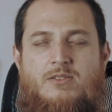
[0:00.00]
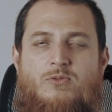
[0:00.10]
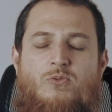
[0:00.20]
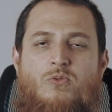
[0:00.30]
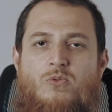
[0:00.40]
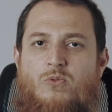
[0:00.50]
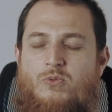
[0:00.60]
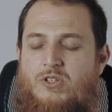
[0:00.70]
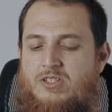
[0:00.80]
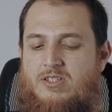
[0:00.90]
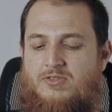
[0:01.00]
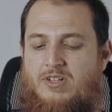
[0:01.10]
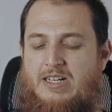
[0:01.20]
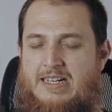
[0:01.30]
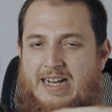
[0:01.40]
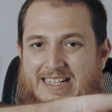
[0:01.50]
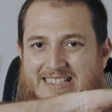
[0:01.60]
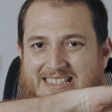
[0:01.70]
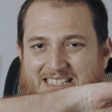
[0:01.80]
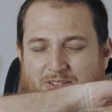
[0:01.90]
Ooh, this is really
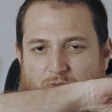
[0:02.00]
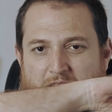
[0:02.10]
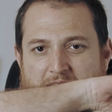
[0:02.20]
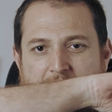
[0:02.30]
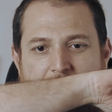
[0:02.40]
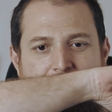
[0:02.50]
nice. It is sweet,